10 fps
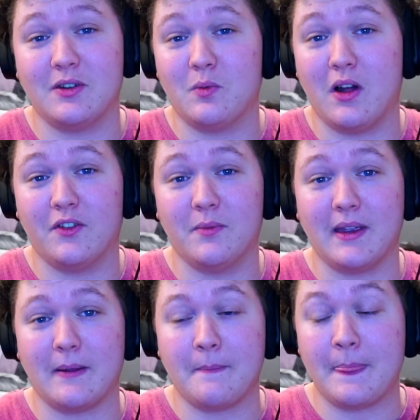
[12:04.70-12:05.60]
world to
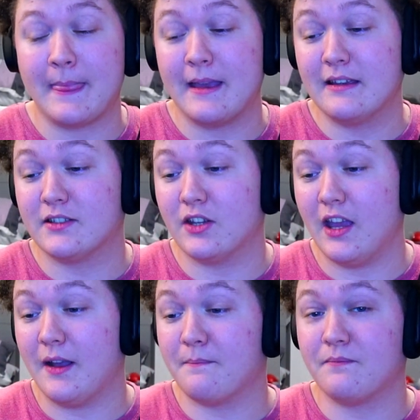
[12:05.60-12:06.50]
me. So
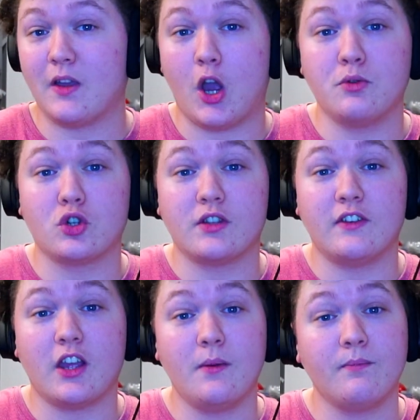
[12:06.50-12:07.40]
yeah, I hope you enjoyed the
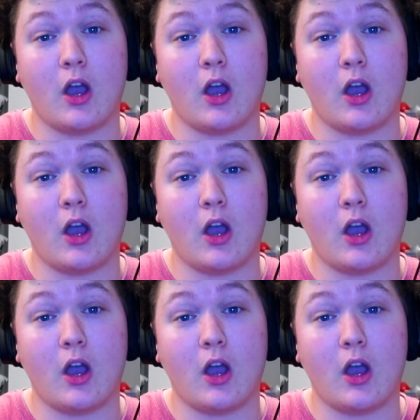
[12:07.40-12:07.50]
video,